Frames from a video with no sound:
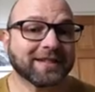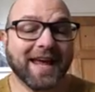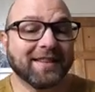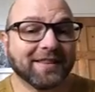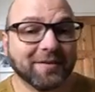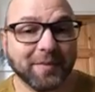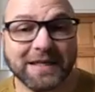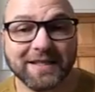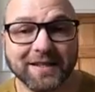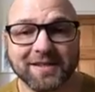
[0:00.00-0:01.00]
attend the
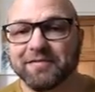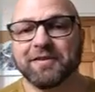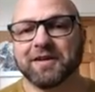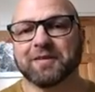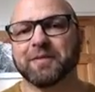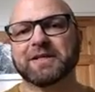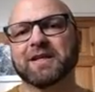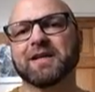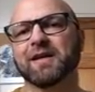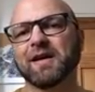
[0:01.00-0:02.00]
meetings of the
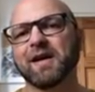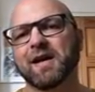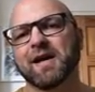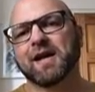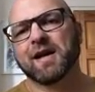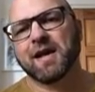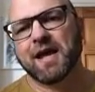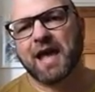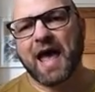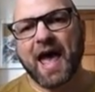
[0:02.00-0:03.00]
committee
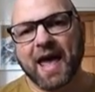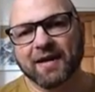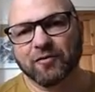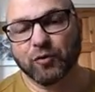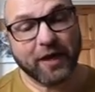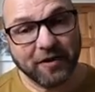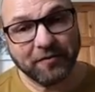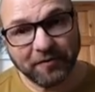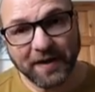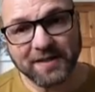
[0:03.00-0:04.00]
and would
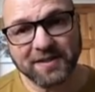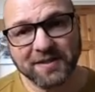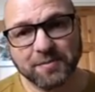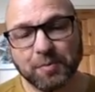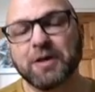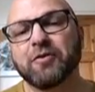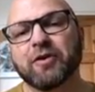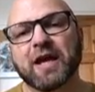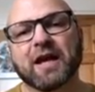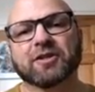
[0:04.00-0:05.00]
then face
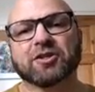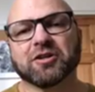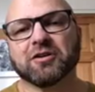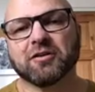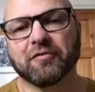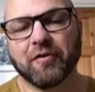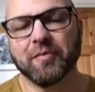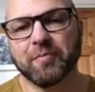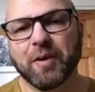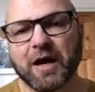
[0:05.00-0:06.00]
disciplinary action
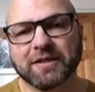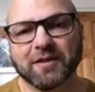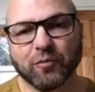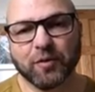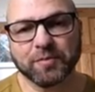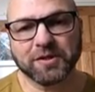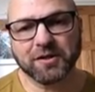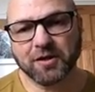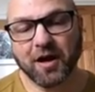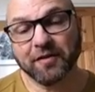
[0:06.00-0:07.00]
from the party
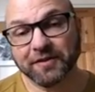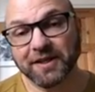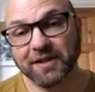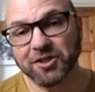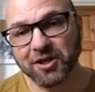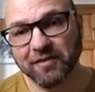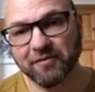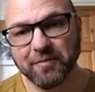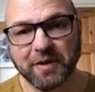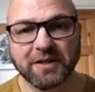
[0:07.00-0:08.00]
whips after each and
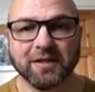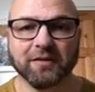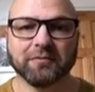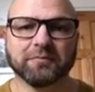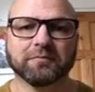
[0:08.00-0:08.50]
every meeting.